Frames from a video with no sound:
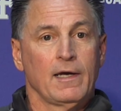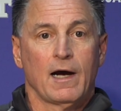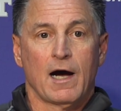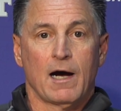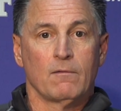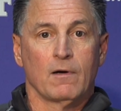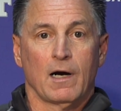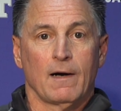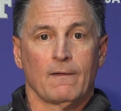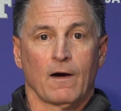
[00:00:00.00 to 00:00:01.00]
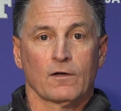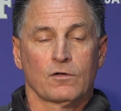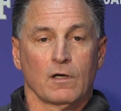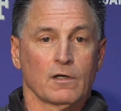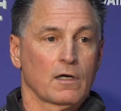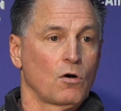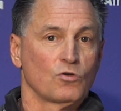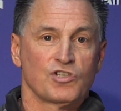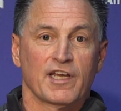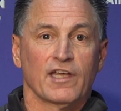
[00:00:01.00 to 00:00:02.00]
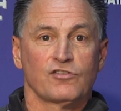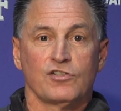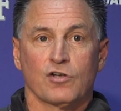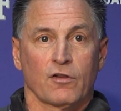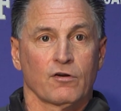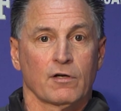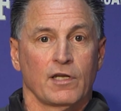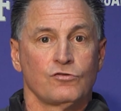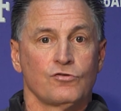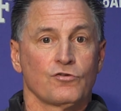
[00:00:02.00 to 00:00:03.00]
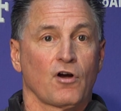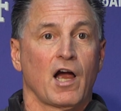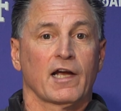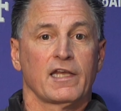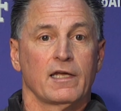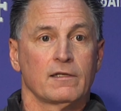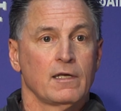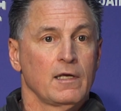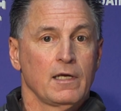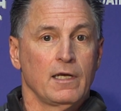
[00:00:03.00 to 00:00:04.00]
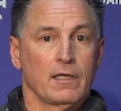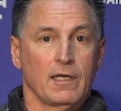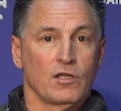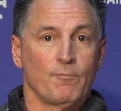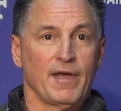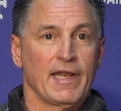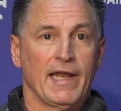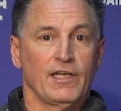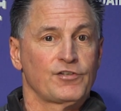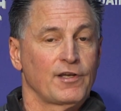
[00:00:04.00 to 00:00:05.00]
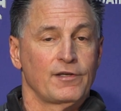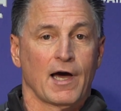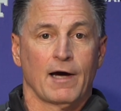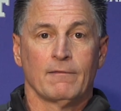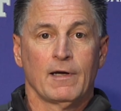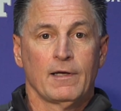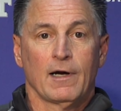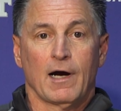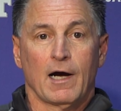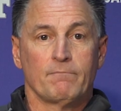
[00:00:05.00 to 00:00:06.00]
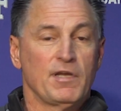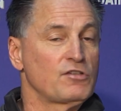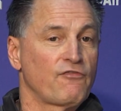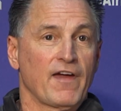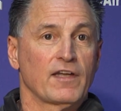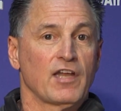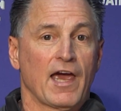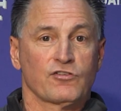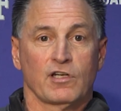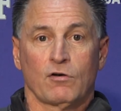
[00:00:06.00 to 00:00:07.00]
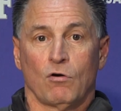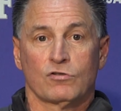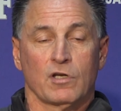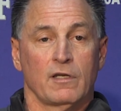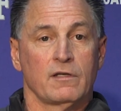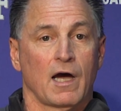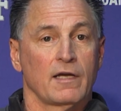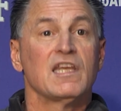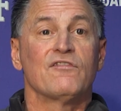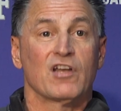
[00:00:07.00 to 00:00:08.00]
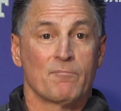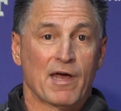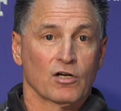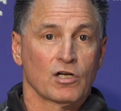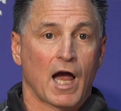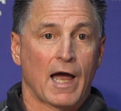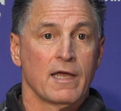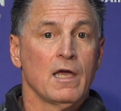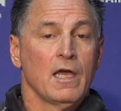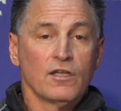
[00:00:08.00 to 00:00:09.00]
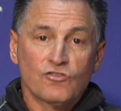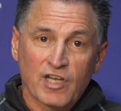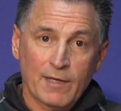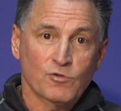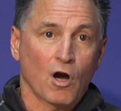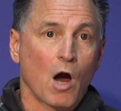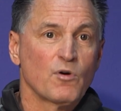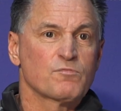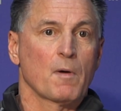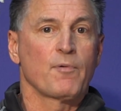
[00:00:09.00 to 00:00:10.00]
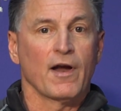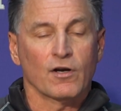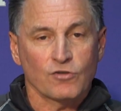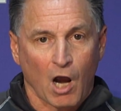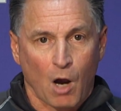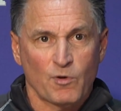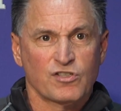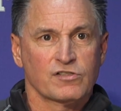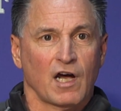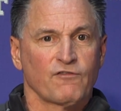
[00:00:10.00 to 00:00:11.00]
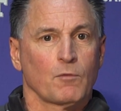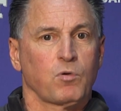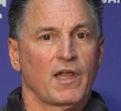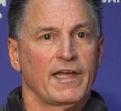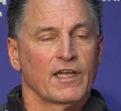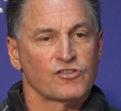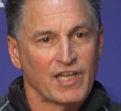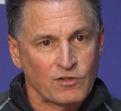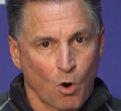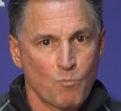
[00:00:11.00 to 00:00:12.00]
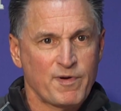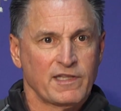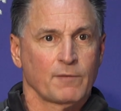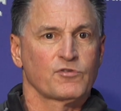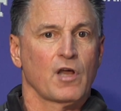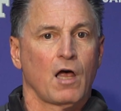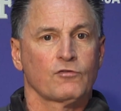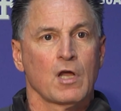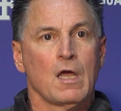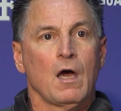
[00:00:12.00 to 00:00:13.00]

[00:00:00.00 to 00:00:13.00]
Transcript: coaching against each other in junior hockey and in the mid-80s, and he's a fantastic coach and even a better guy. His teams are always prepared. They're always tough to play against. They don't beat themselves.